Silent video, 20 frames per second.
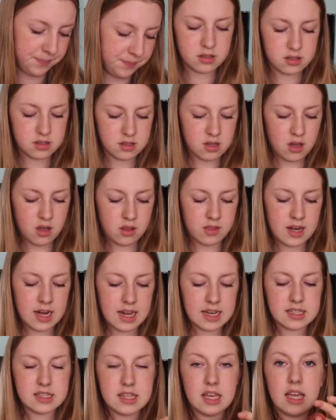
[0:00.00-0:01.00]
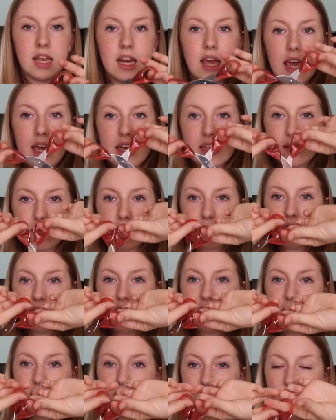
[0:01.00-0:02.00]
So the next thing in here is some
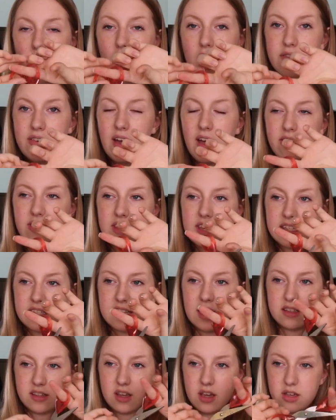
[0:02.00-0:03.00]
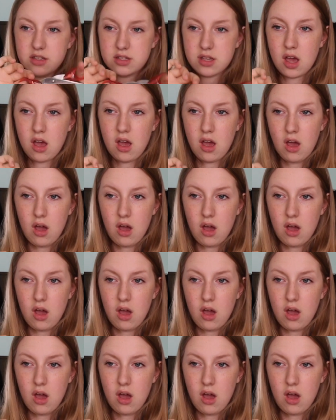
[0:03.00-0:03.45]
scissors. I've had these scissors